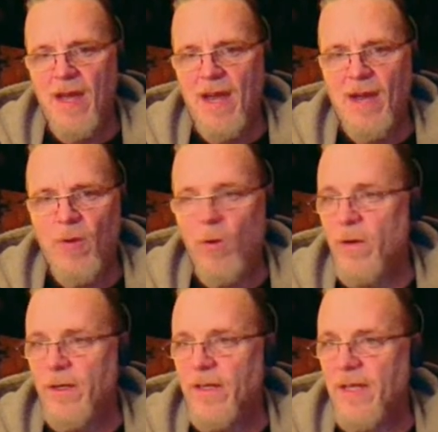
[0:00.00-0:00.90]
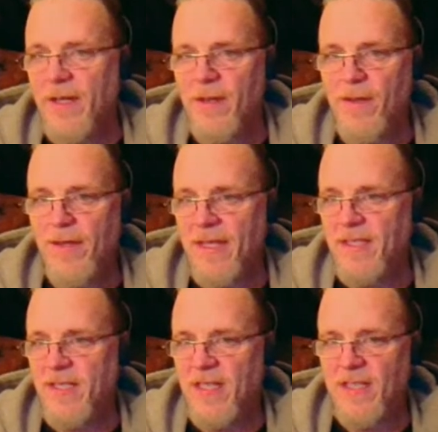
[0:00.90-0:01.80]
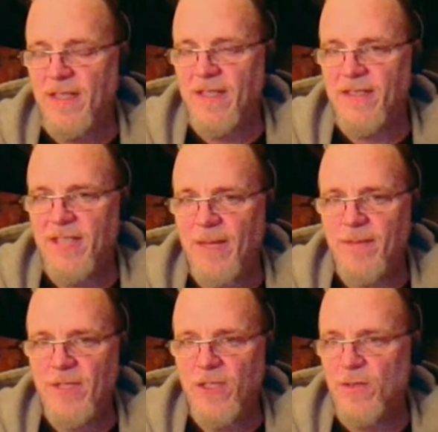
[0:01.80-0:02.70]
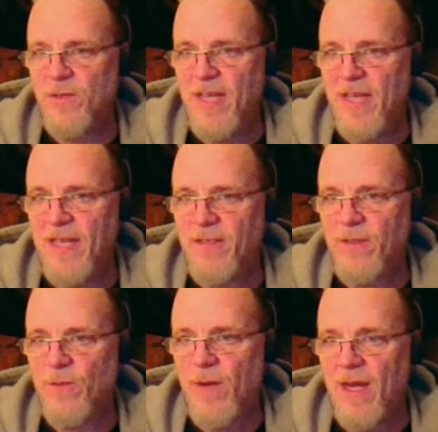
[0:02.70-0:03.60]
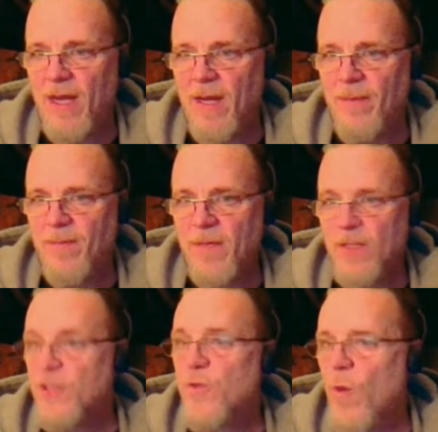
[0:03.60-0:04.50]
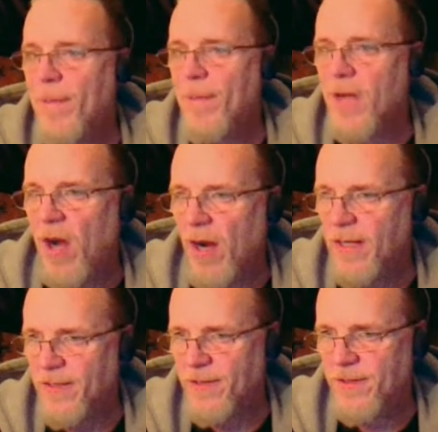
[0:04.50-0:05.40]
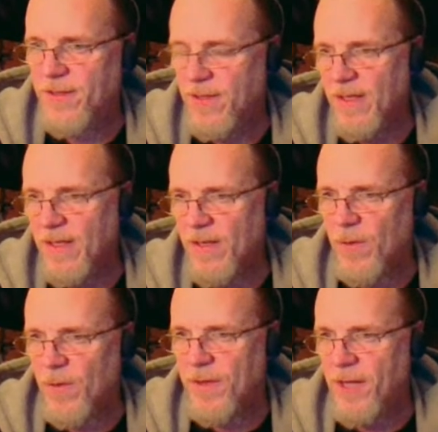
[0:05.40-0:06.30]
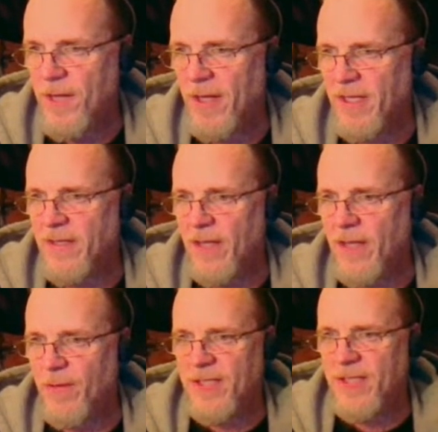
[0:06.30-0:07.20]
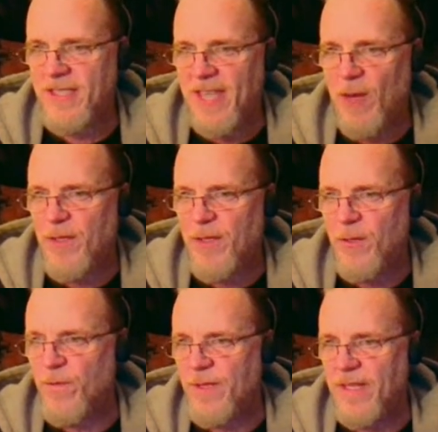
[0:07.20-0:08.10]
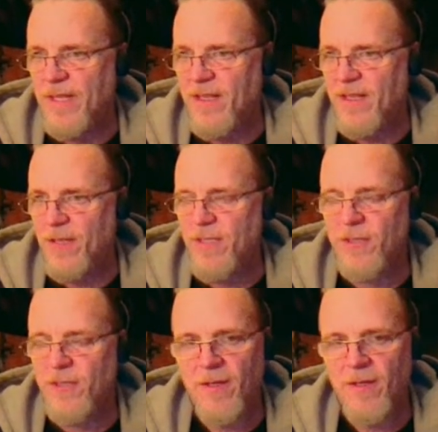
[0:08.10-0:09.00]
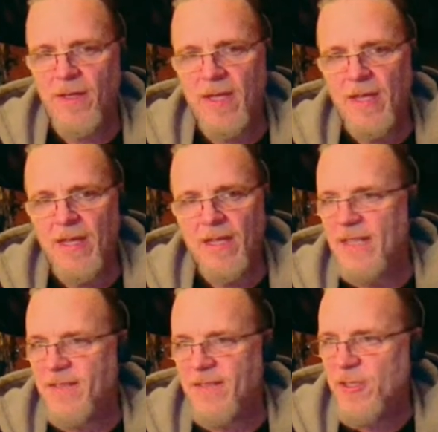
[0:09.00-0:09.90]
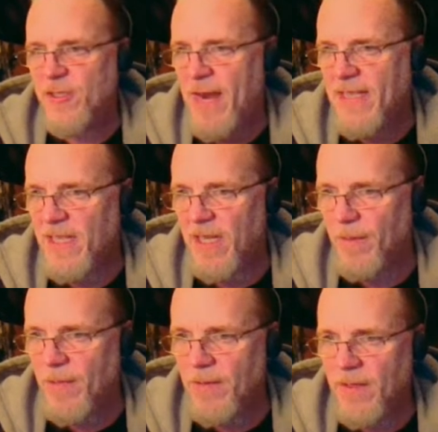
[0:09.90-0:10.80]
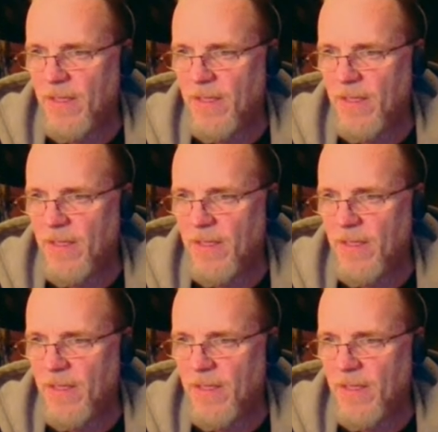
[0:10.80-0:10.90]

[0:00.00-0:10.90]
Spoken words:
Or another thing is he could attempt to use that to swap cards with the target. In other words, he's outmaneuvering the creature and distracting him.